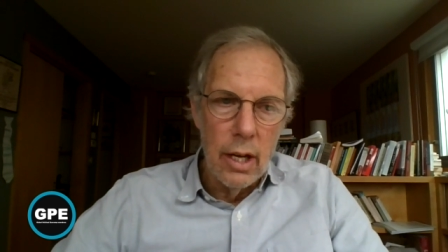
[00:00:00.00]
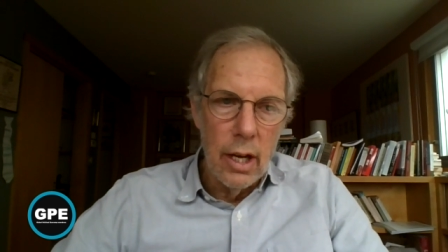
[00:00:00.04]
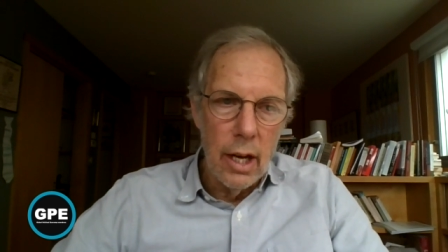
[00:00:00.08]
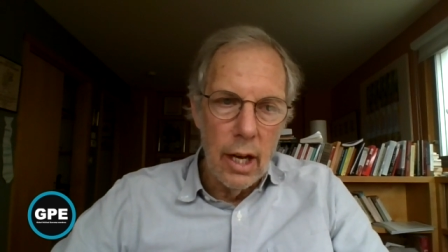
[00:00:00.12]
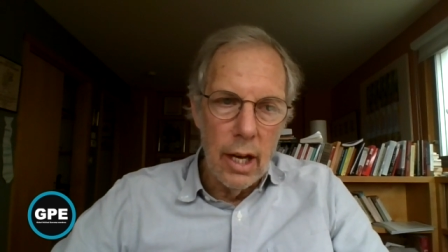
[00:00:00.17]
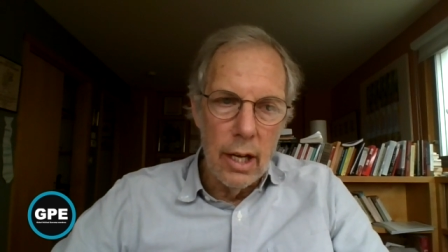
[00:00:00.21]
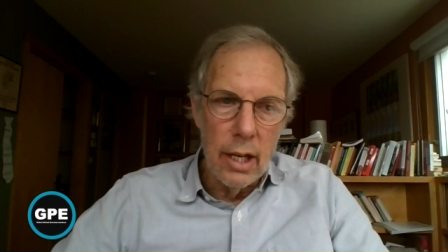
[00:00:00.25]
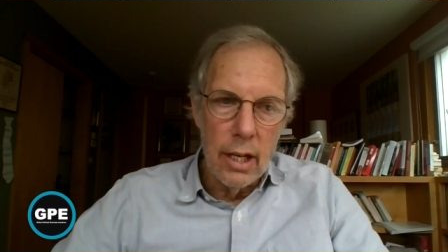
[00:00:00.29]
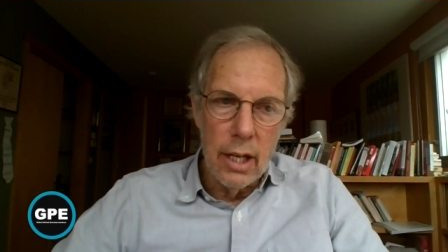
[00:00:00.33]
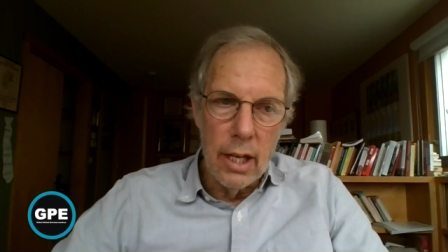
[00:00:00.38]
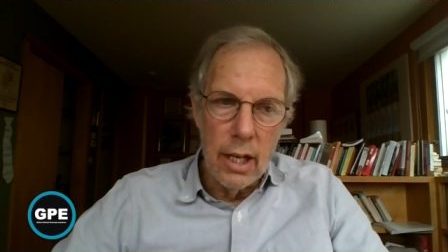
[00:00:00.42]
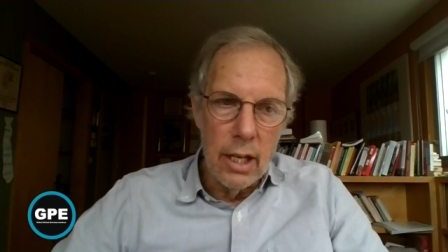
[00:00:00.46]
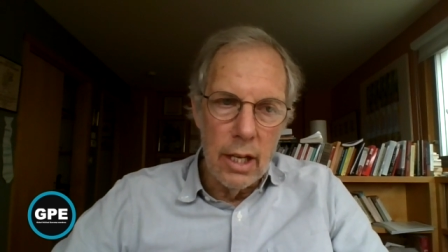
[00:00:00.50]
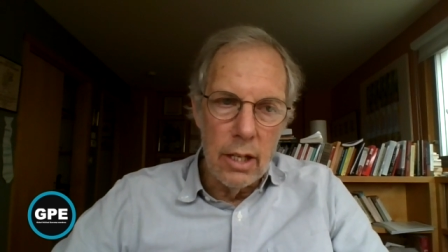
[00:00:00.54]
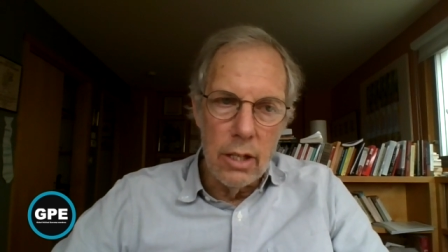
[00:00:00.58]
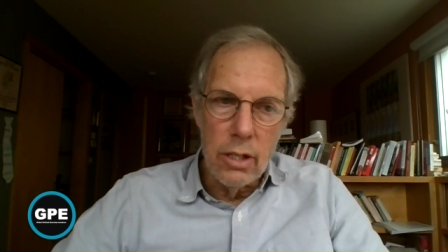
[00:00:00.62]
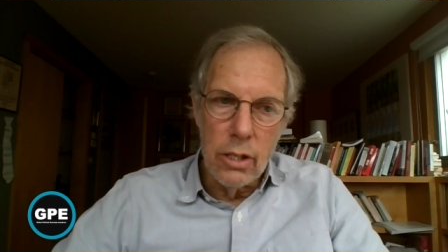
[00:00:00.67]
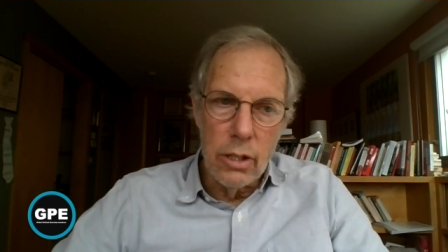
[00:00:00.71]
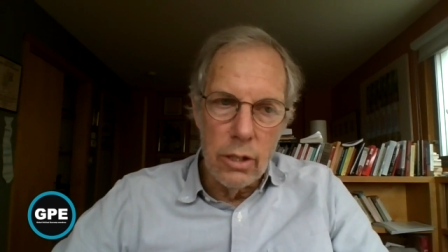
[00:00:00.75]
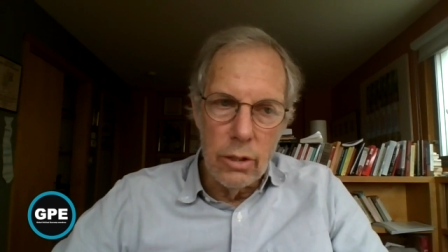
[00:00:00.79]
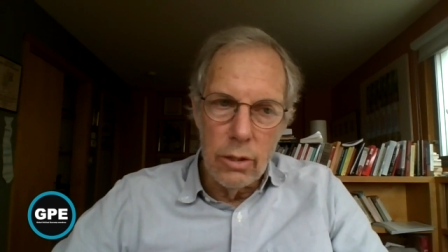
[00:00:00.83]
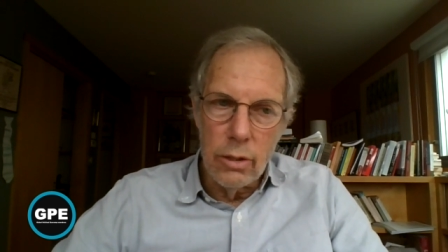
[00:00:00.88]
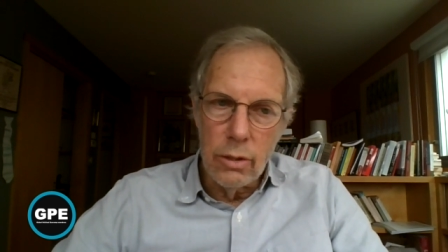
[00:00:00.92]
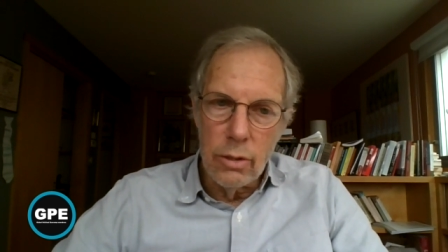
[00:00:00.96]
and
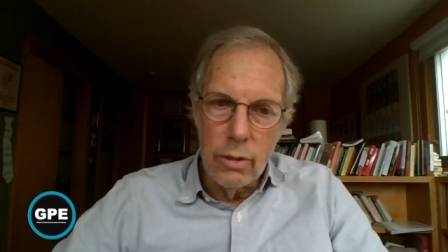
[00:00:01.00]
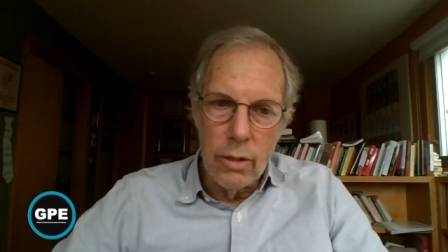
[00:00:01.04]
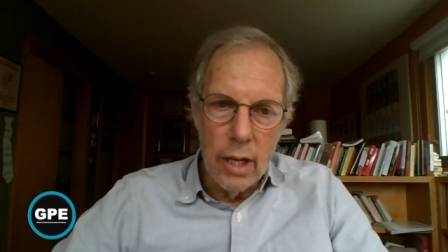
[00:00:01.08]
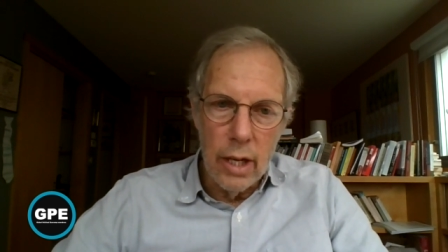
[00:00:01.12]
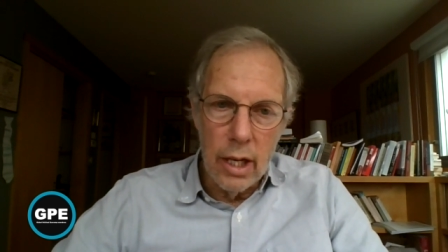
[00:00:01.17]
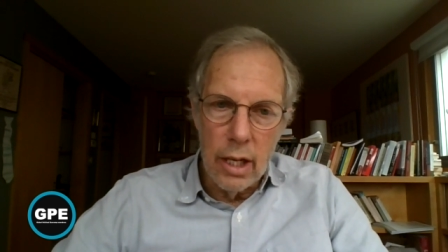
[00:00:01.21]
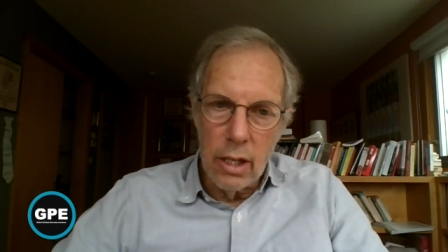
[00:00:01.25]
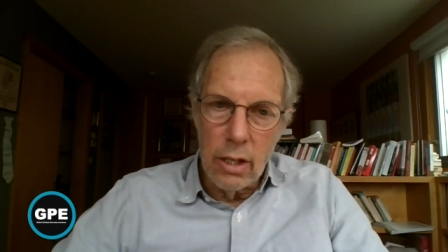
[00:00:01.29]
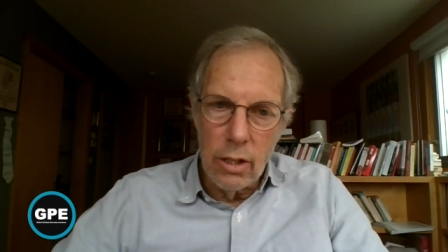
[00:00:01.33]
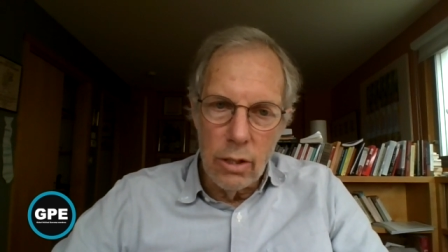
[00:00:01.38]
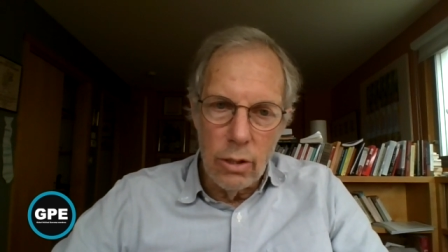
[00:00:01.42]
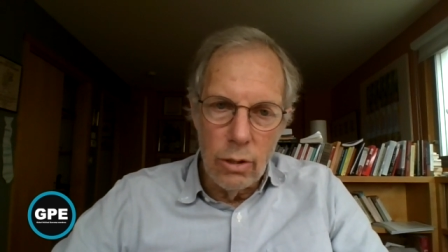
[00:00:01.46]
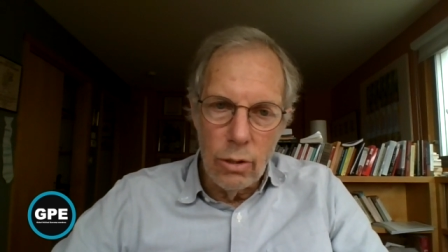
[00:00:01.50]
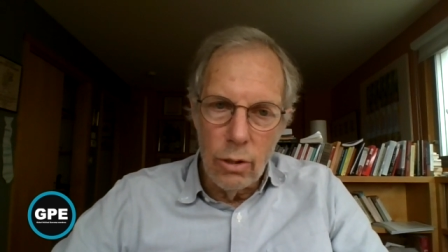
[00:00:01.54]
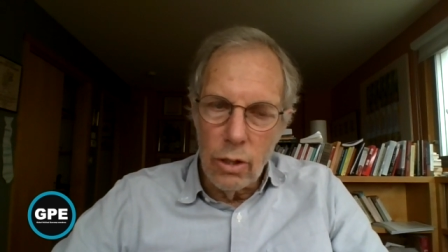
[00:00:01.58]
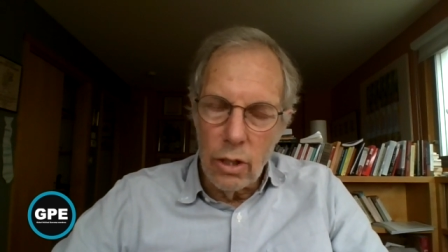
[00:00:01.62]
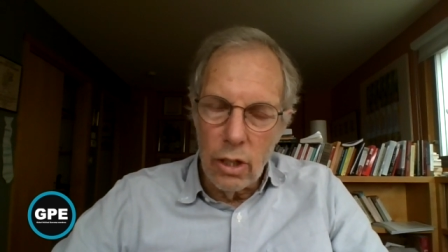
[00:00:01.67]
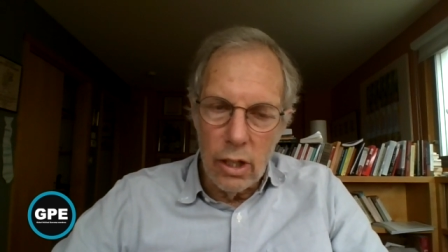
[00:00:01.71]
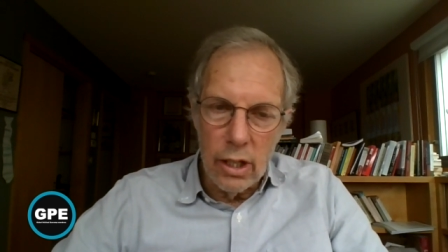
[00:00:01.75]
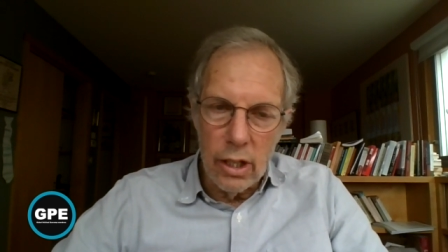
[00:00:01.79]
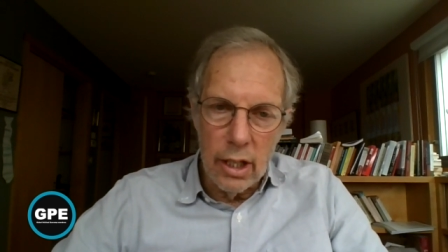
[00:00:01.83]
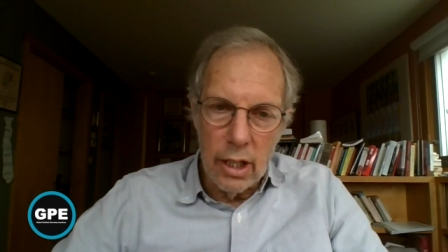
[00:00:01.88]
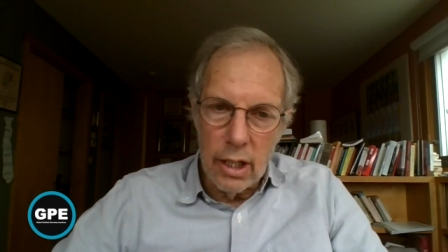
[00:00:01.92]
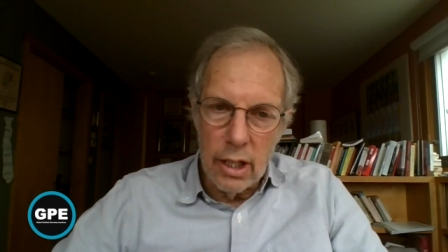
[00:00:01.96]
into a new
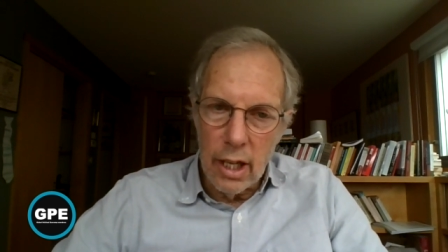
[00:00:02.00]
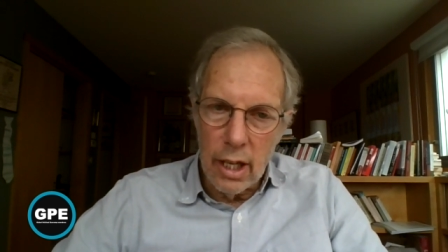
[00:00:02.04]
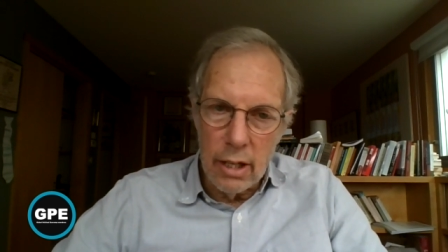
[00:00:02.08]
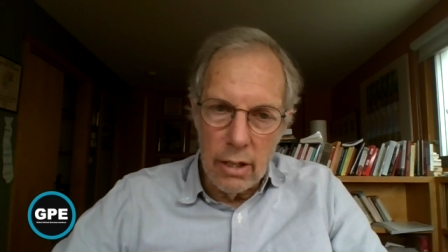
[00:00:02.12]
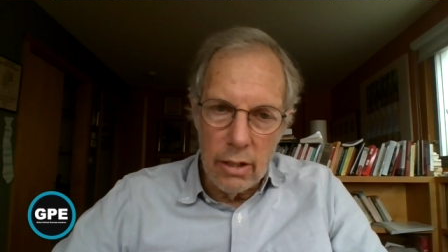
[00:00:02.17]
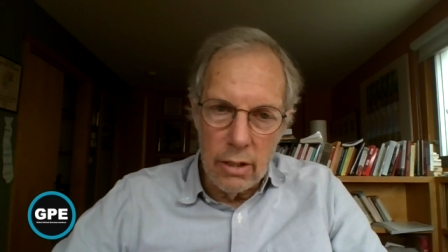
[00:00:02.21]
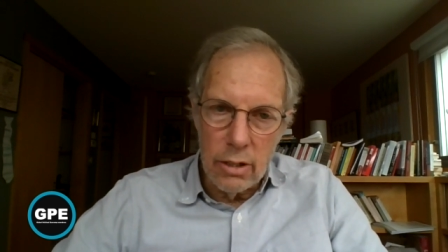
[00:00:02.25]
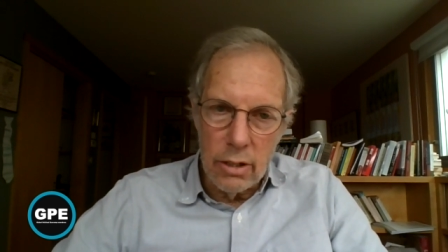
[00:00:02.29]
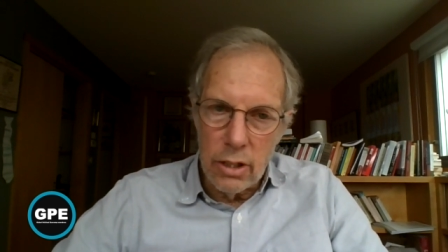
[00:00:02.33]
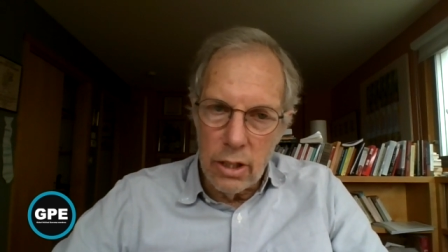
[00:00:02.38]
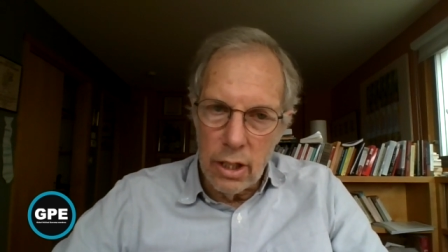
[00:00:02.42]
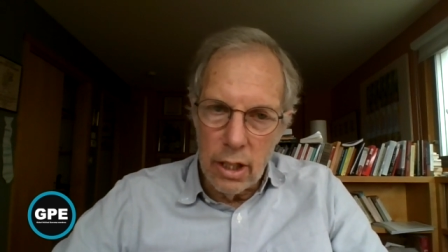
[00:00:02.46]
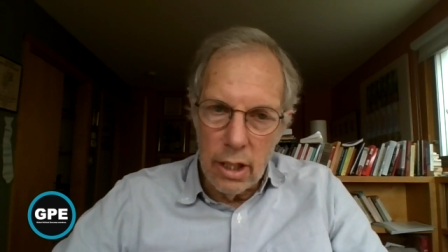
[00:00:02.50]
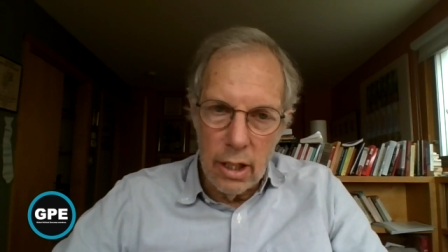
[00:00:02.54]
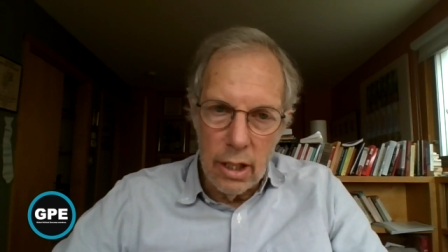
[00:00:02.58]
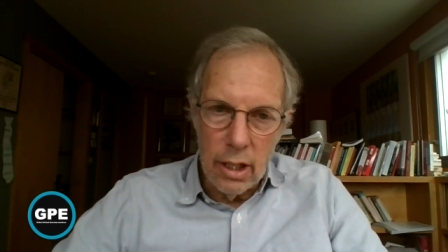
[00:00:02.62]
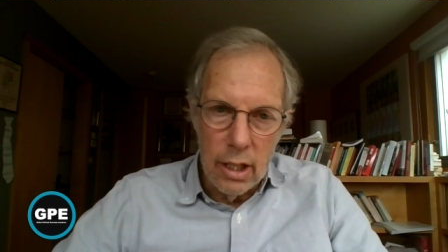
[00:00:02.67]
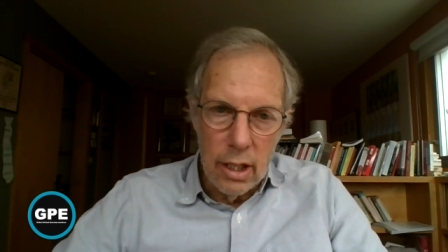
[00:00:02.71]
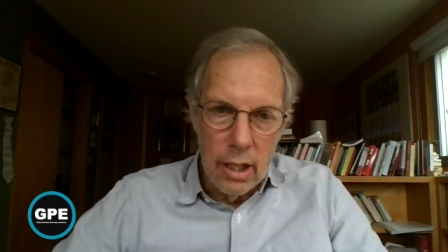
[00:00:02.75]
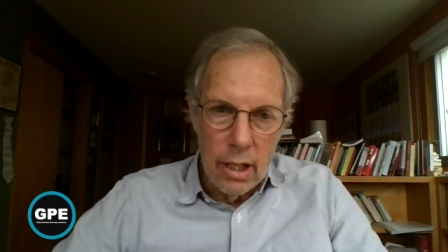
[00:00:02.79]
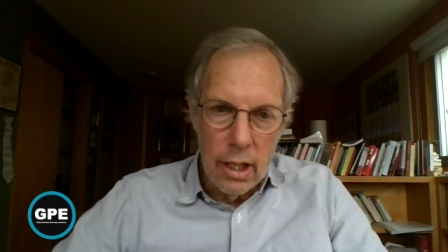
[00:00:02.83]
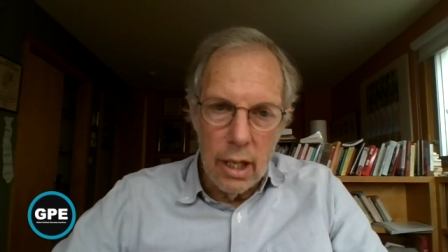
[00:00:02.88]
clean energy